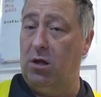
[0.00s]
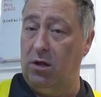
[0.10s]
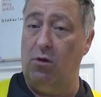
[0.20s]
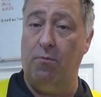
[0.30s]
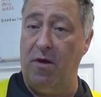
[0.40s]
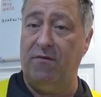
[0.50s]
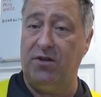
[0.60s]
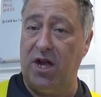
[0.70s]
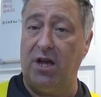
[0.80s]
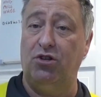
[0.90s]
little bit of a
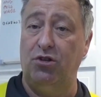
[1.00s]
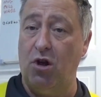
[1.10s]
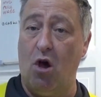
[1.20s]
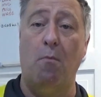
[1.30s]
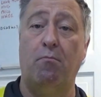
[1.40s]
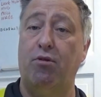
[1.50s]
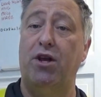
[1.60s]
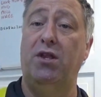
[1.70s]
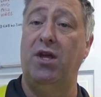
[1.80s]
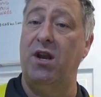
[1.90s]
section on
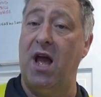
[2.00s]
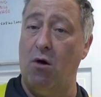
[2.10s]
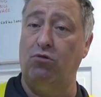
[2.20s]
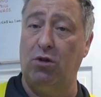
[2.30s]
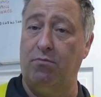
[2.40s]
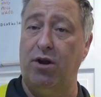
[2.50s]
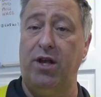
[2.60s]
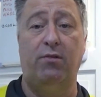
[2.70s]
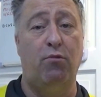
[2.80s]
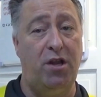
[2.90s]
breathing. How to
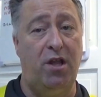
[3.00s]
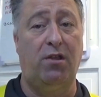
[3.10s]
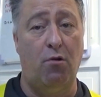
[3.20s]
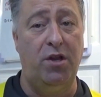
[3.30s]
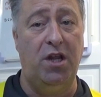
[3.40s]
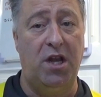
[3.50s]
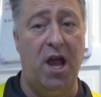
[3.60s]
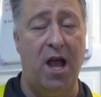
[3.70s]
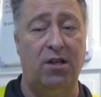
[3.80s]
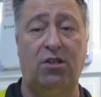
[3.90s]
breathe when you're throwing your
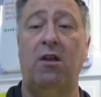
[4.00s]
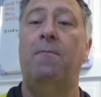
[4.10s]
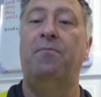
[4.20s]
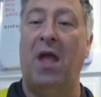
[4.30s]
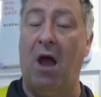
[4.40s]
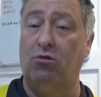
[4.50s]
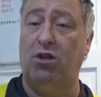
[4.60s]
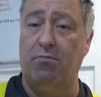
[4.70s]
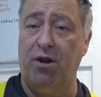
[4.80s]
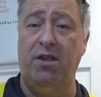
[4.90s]
darts, how
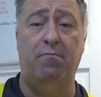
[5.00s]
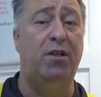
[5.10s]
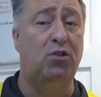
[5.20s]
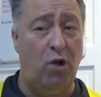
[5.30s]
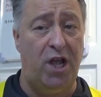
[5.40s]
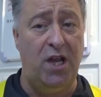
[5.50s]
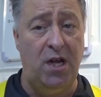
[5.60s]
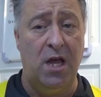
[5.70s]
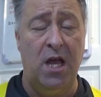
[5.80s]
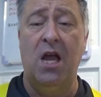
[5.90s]
to breathe
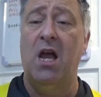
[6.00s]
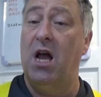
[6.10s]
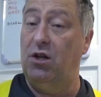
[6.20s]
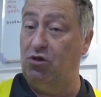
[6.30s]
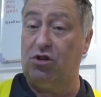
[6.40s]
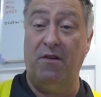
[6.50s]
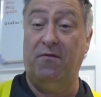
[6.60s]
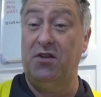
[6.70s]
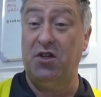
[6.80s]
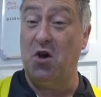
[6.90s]
between, and just give
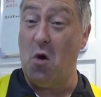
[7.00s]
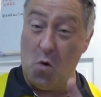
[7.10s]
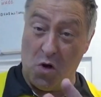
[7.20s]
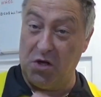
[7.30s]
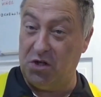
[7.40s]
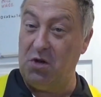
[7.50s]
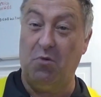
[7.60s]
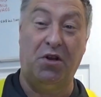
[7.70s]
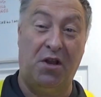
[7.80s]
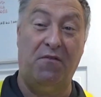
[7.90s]
this a go and see
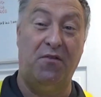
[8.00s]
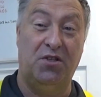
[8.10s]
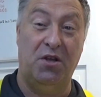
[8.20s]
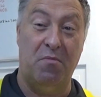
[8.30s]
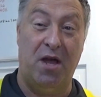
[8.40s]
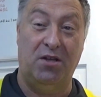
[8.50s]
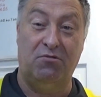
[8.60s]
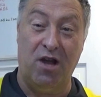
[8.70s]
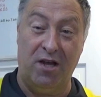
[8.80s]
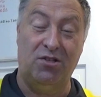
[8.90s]
what a difference it makes.
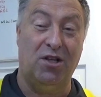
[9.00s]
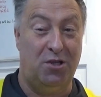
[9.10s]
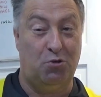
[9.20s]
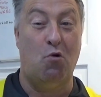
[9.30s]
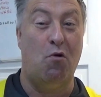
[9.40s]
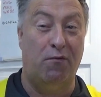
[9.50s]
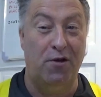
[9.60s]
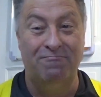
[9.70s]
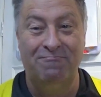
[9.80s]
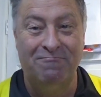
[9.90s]
Right, so let's go over
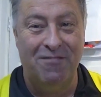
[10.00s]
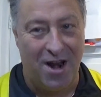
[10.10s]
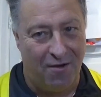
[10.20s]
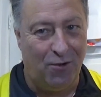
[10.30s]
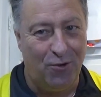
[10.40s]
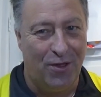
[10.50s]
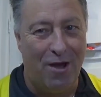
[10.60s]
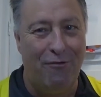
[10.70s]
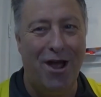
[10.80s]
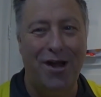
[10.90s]
and have a look at
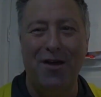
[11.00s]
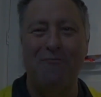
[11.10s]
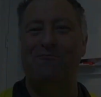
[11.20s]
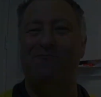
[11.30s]
that right now.